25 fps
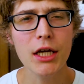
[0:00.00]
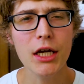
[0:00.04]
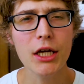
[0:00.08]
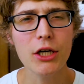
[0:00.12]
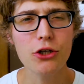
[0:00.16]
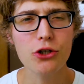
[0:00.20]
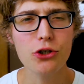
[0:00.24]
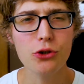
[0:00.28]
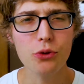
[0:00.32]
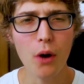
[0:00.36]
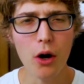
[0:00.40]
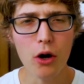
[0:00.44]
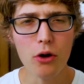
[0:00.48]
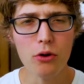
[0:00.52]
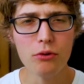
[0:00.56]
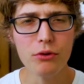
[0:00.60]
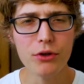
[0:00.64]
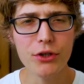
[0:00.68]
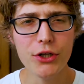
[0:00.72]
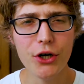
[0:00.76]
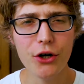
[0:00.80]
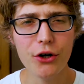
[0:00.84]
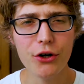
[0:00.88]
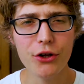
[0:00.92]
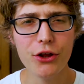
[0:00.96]

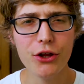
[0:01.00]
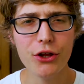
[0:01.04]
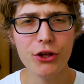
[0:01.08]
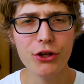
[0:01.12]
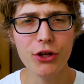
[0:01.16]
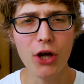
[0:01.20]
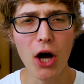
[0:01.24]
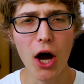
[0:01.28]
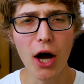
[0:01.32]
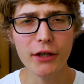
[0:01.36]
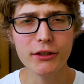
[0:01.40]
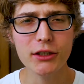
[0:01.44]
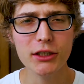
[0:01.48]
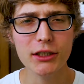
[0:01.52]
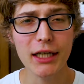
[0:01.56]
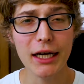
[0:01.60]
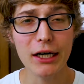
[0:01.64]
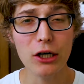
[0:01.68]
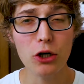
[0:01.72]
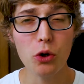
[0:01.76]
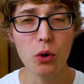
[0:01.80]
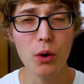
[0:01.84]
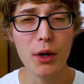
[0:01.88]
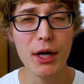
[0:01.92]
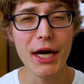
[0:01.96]
Control your thoughts
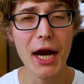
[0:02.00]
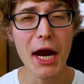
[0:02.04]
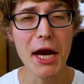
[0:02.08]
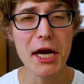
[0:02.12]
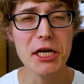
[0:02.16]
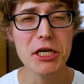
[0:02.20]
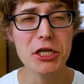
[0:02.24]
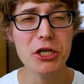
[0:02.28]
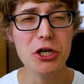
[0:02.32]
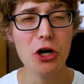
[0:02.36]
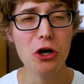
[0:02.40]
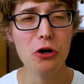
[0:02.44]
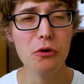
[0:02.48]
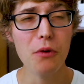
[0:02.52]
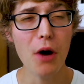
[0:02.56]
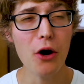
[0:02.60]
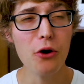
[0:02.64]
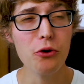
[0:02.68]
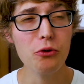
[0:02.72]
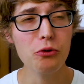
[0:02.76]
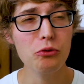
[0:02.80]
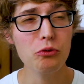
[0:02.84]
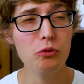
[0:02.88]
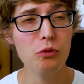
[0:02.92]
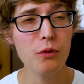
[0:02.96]
and create your
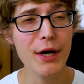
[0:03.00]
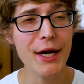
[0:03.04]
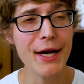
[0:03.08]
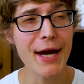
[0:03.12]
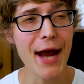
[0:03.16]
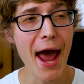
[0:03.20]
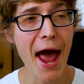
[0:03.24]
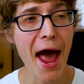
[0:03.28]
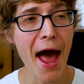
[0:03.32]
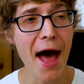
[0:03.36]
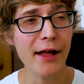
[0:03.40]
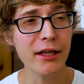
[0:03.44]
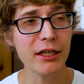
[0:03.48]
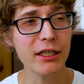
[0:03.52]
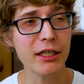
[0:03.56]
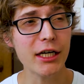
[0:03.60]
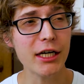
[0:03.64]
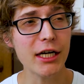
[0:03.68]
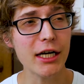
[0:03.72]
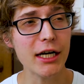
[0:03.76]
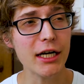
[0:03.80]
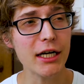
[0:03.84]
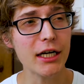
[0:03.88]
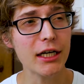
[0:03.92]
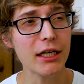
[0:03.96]
own
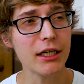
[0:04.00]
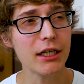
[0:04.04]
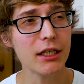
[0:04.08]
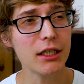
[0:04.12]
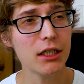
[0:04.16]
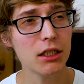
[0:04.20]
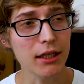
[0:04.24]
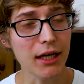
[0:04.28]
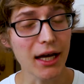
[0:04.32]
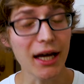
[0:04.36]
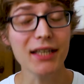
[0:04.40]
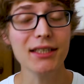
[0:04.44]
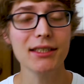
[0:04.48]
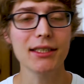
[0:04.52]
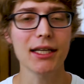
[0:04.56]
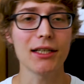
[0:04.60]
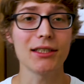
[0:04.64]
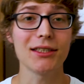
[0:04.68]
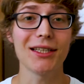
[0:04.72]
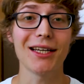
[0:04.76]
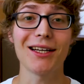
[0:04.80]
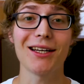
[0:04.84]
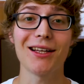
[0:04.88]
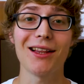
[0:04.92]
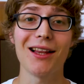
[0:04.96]
reality. That
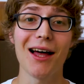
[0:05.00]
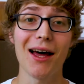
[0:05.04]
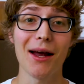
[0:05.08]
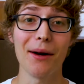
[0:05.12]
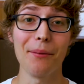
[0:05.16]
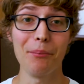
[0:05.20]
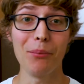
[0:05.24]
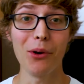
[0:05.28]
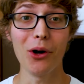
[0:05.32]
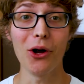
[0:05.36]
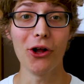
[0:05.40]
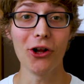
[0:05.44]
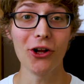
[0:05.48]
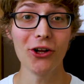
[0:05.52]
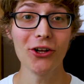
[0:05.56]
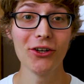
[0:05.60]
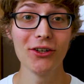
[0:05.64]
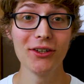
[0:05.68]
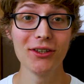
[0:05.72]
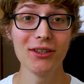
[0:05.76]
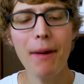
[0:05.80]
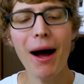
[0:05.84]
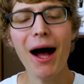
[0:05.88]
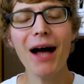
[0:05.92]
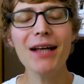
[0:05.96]
sounds like a lot of bull.
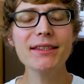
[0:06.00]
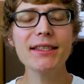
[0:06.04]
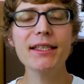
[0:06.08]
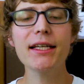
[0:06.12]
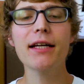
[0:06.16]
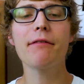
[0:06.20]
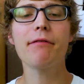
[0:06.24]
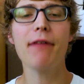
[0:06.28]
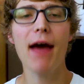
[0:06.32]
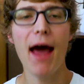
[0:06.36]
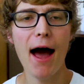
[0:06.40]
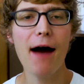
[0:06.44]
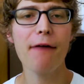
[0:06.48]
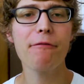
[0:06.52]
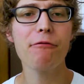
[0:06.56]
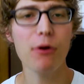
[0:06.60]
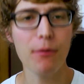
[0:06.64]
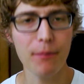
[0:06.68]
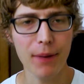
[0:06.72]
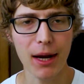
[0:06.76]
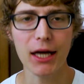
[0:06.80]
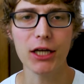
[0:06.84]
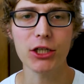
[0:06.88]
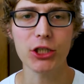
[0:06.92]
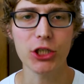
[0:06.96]
Positive
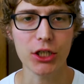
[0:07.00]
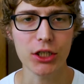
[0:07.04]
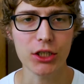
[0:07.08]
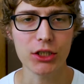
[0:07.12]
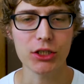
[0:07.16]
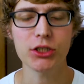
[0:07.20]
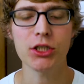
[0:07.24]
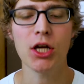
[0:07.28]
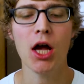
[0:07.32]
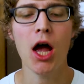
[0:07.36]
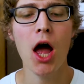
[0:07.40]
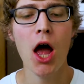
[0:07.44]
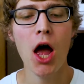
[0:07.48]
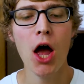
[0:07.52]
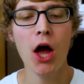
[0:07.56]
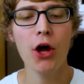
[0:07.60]
affirmations.